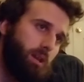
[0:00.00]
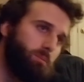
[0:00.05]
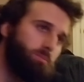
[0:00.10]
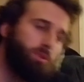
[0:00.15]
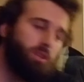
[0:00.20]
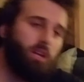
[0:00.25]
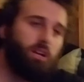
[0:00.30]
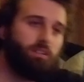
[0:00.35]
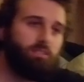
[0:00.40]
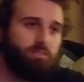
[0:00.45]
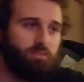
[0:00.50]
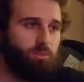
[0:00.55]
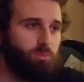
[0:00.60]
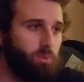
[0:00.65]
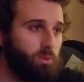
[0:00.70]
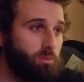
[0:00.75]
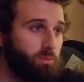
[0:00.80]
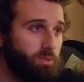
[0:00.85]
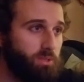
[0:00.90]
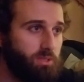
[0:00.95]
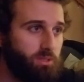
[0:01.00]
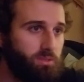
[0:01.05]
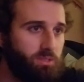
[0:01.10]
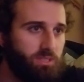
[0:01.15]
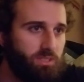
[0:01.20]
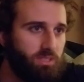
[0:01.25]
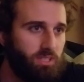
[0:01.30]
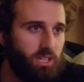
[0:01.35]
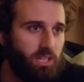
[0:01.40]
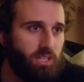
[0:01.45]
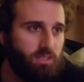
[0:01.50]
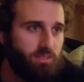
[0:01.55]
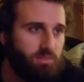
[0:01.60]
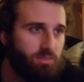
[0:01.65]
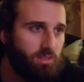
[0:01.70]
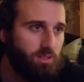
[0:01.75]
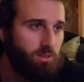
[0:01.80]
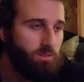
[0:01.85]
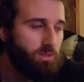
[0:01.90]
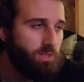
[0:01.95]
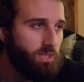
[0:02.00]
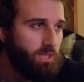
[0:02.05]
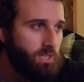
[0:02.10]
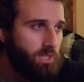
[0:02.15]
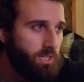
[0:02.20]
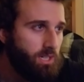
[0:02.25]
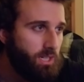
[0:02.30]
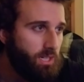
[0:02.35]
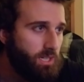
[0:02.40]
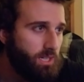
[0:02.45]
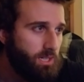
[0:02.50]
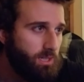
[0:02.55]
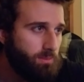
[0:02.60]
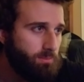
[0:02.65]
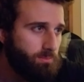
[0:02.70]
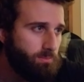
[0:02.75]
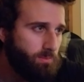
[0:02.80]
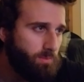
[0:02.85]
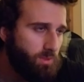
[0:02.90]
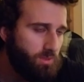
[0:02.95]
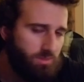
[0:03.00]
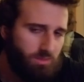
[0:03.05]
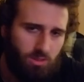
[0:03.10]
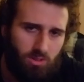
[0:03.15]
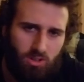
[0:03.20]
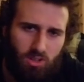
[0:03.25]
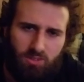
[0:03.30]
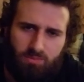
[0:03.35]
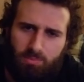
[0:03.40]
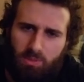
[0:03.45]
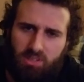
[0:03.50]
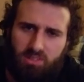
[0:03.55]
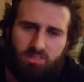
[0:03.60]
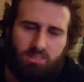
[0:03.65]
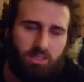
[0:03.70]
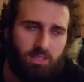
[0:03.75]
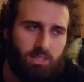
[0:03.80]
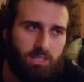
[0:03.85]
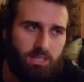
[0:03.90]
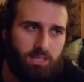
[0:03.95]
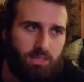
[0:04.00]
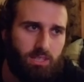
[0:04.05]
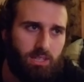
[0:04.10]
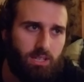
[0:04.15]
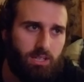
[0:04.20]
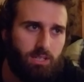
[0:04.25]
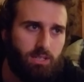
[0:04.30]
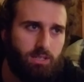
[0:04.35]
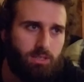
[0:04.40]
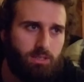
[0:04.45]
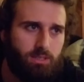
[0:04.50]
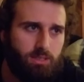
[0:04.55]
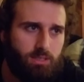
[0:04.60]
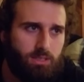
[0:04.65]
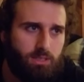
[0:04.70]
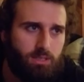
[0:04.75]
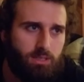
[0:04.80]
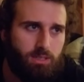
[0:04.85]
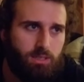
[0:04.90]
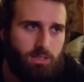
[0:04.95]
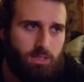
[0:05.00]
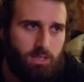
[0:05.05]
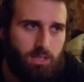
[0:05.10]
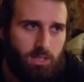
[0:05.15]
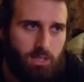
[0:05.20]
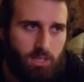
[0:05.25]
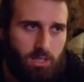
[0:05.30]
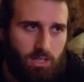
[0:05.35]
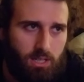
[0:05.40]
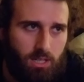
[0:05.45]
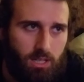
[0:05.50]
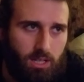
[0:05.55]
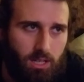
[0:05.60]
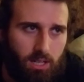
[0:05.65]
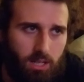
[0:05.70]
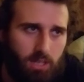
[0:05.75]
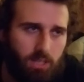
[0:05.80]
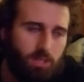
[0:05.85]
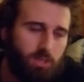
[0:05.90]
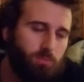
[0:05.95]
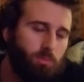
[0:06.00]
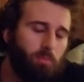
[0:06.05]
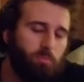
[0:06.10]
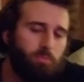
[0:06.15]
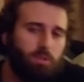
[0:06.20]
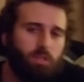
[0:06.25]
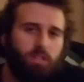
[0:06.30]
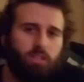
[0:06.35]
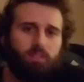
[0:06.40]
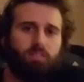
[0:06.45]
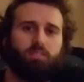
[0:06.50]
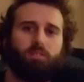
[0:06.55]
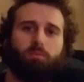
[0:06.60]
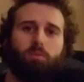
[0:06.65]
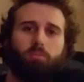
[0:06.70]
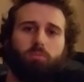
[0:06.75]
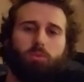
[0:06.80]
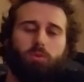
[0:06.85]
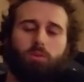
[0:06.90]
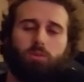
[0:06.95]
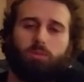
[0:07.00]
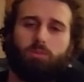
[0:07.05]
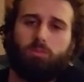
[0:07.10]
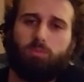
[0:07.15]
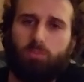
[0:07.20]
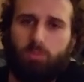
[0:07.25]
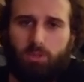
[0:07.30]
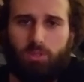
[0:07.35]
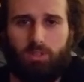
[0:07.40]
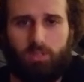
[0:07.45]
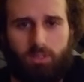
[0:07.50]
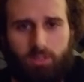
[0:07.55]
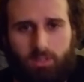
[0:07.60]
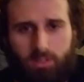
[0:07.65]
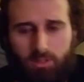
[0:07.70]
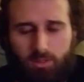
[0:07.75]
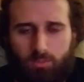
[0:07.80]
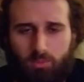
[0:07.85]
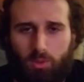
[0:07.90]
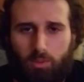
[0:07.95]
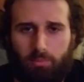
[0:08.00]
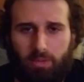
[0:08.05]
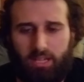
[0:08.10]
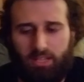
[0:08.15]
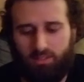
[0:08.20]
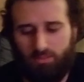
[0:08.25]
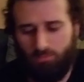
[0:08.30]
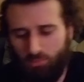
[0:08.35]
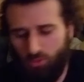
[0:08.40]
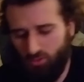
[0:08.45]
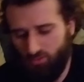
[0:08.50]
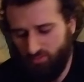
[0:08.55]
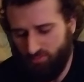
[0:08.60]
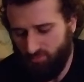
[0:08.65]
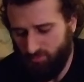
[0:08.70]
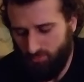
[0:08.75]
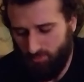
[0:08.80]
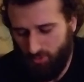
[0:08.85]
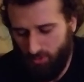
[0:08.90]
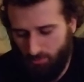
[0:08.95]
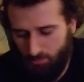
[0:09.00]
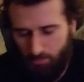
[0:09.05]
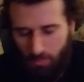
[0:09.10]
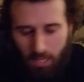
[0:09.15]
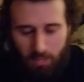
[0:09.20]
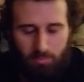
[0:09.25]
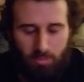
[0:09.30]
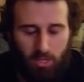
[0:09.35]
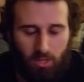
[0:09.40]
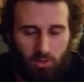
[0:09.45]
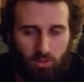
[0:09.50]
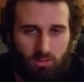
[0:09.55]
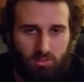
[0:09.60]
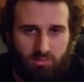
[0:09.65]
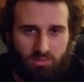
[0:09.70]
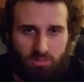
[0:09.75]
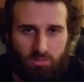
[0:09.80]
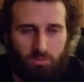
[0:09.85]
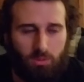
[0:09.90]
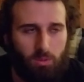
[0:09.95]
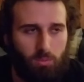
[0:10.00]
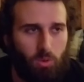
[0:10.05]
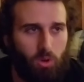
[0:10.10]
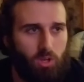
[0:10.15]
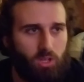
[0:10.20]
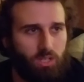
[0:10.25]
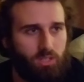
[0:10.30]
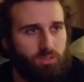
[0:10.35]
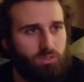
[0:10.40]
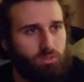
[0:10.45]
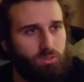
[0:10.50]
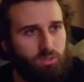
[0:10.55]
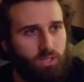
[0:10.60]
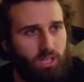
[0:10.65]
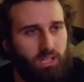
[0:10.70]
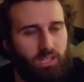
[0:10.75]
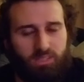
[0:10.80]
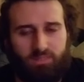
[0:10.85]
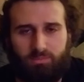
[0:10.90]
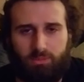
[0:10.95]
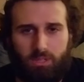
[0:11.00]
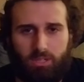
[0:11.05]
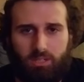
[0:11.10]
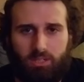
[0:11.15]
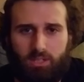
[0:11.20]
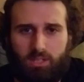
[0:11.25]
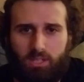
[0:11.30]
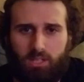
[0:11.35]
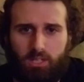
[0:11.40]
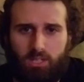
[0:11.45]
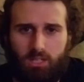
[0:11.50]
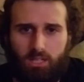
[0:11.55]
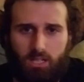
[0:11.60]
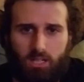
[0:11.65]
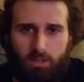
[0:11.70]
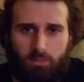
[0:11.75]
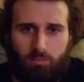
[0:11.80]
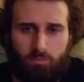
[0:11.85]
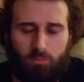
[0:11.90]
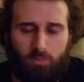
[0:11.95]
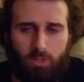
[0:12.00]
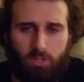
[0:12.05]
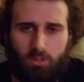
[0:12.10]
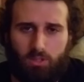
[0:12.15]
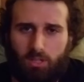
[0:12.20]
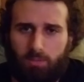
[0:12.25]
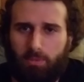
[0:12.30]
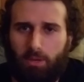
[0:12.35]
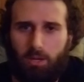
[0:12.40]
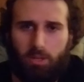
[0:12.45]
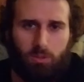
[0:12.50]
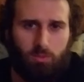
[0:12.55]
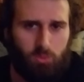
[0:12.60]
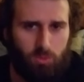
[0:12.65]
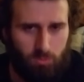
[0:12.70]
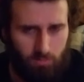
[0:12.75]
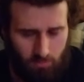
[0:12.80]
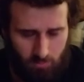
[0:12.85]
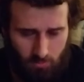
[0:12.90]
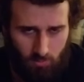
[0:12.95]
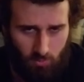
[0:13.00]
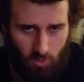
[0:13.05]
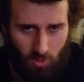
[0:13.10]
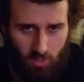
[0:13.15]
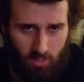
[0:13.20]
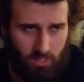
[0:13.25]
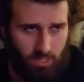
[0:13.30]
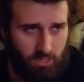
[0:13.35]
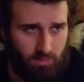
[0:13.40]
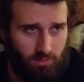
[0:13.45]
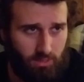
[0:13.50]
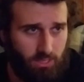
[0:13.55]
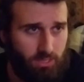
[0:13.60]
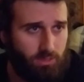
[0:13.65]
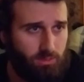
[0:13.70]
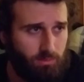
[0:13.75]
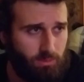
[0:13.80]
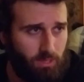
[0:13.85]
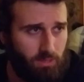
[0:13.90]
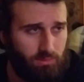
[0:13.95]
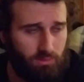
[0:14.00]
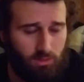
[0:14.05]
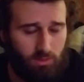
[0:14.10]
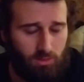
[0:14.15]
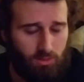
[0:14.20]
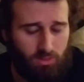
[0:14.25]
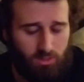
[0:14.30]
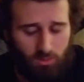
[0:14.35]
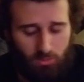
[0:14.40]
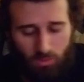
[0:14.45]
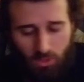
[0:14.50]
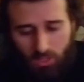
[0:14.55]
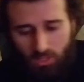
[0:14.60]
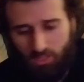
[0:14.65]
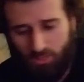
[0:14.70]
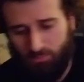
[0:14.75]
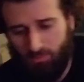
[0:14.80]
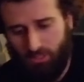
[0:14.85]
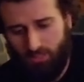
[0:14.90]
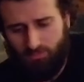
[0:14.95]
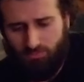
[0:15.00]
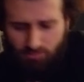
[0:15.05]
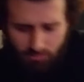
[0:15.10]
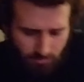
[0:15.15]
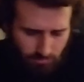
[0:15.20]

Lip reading: applies to what we're doing today. So I'll start off by saying that human beings, we're made to move. We're bipedal, so we walk on two legs, but we don't come out of the womb walking, right? We have to learn to walk. But